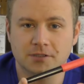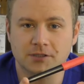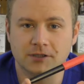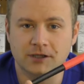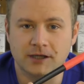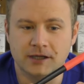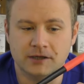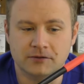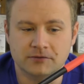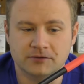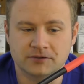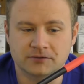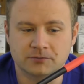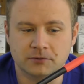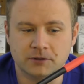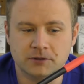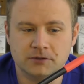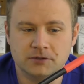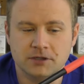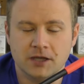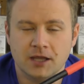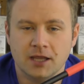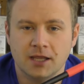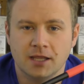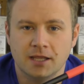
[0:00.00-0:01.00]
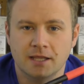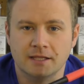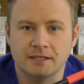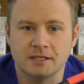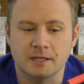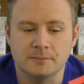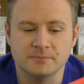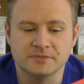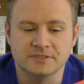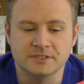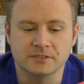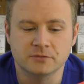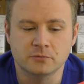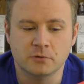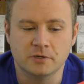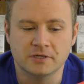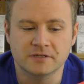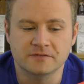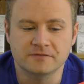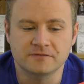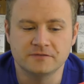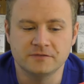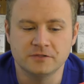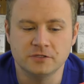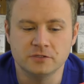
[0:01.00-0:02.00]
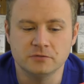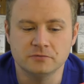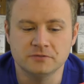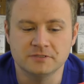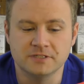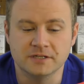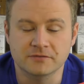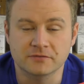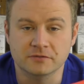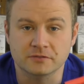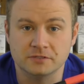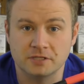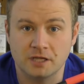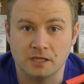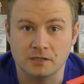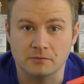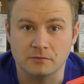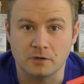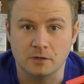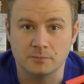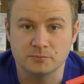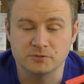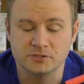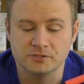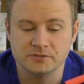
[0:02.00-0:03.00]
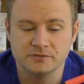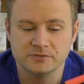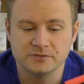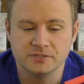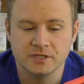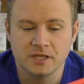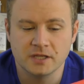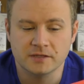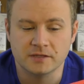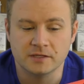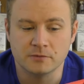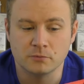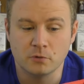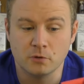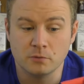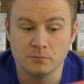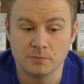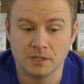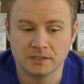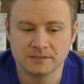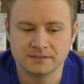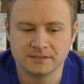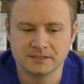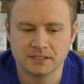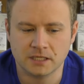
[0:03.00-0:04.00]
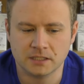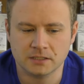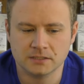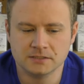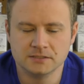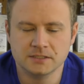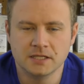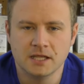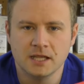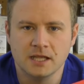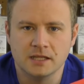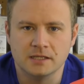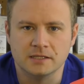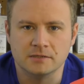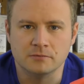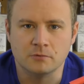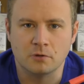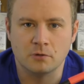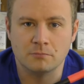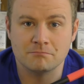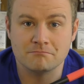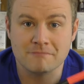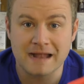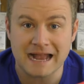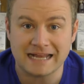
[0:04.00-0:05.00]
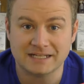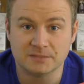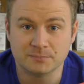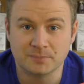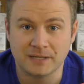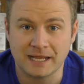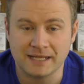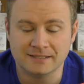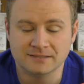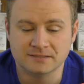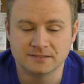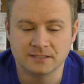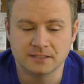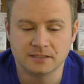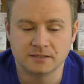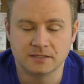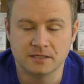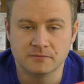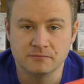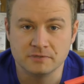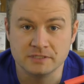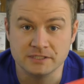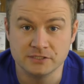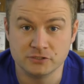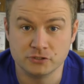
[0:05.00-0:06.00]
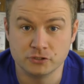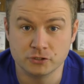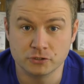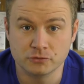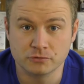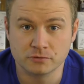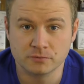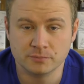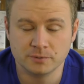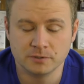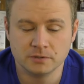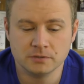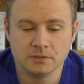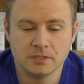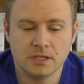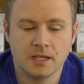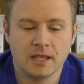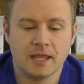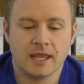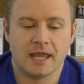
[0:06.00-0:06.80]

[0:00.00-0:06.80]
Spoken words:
Here is one. Comes in quite a few different colour options. They're all multicoloured, they're all matte plastic, they're really durable.